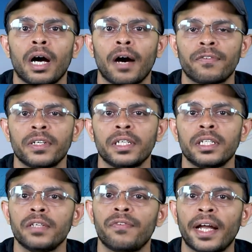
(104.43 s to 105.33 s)
After
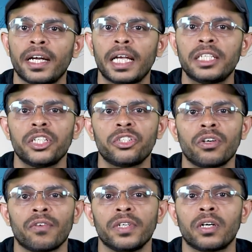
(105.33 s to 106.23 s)
the
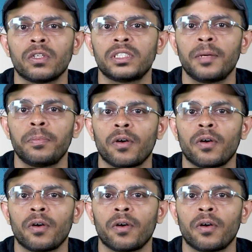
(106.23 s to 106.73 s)
finalization of the concept